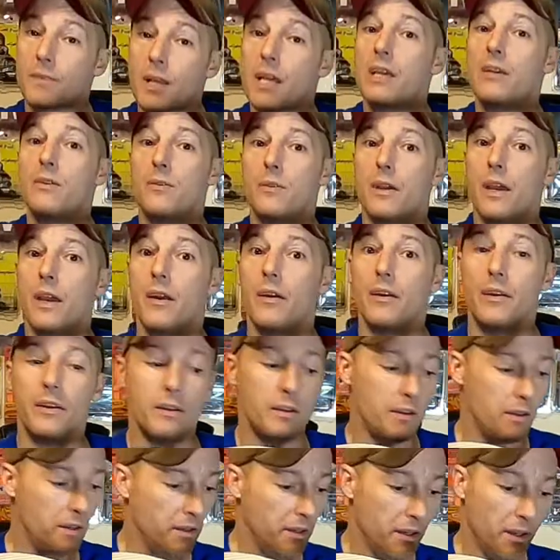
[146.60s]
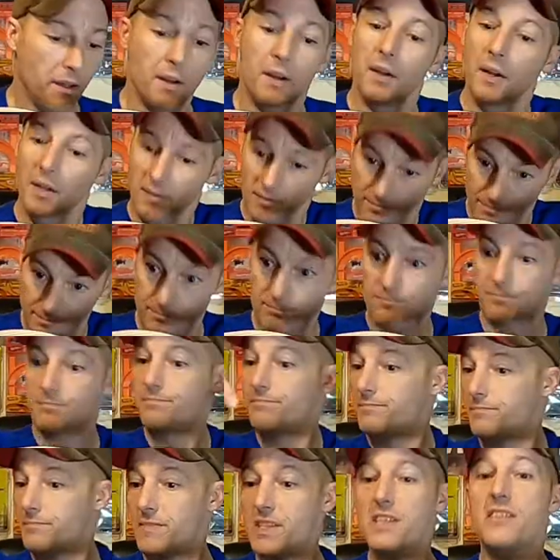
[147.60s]
Thank you, Gary.
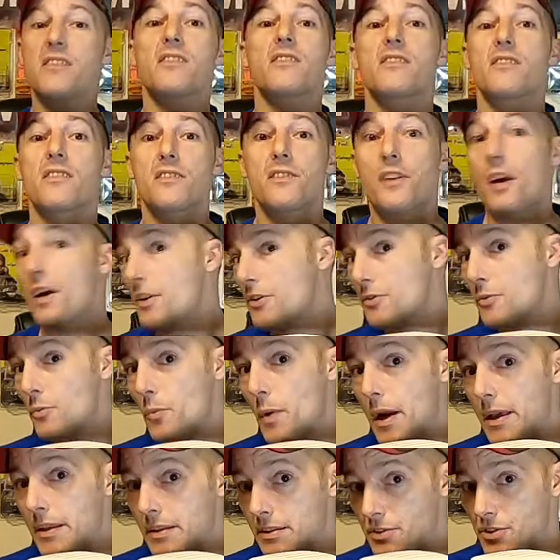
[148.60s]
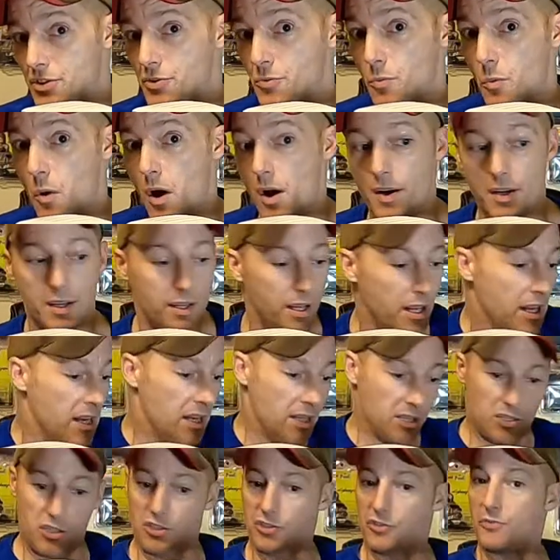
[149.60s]
This is another way that you want it.
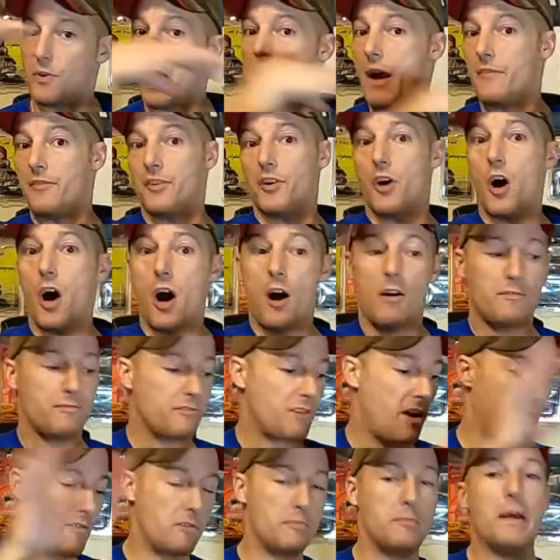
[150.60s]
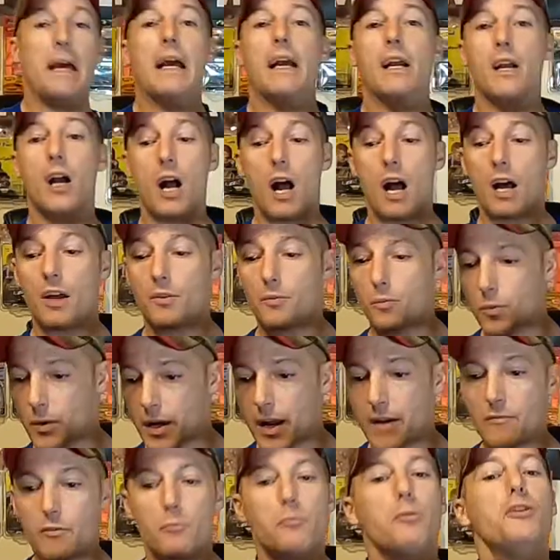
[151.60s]
You drive it off, drive it back on,
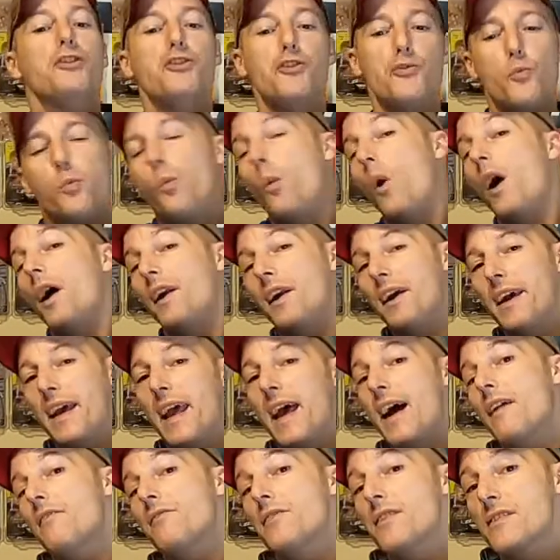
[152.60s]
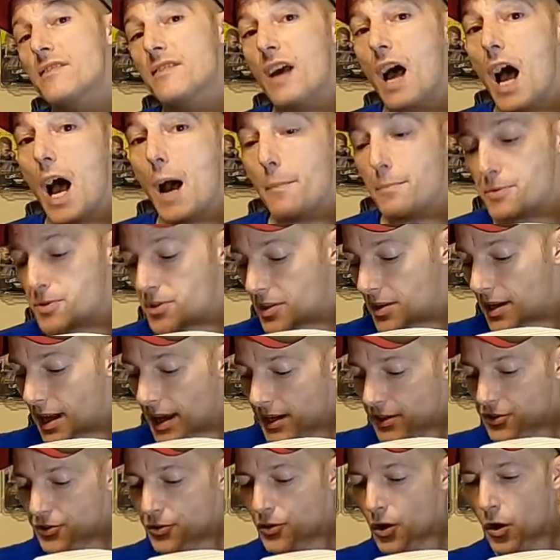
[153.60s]
whatever. But you want to have this option.
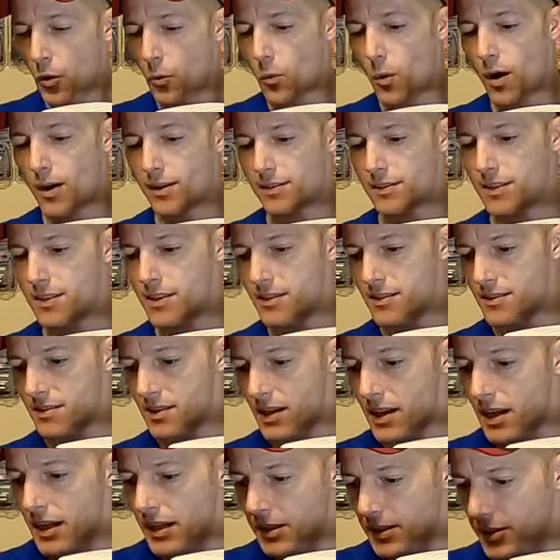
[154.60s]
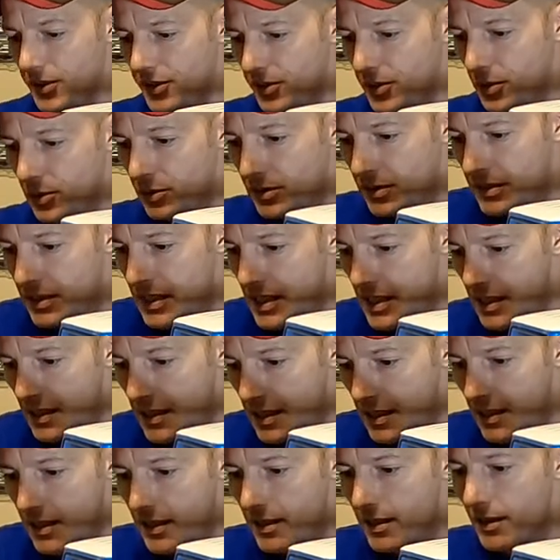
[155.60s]
And you don't want these little
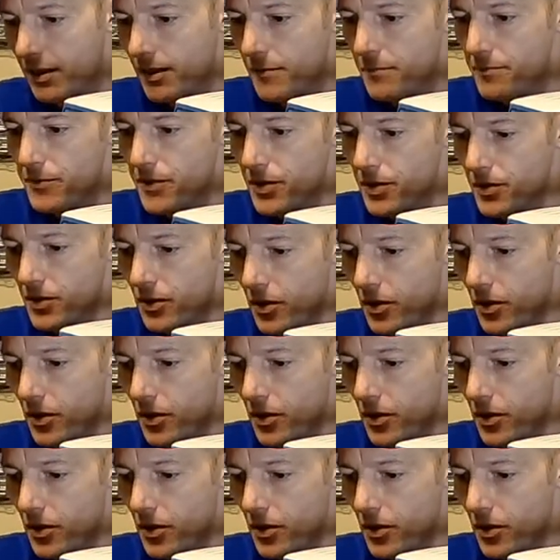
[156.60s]
dinky, you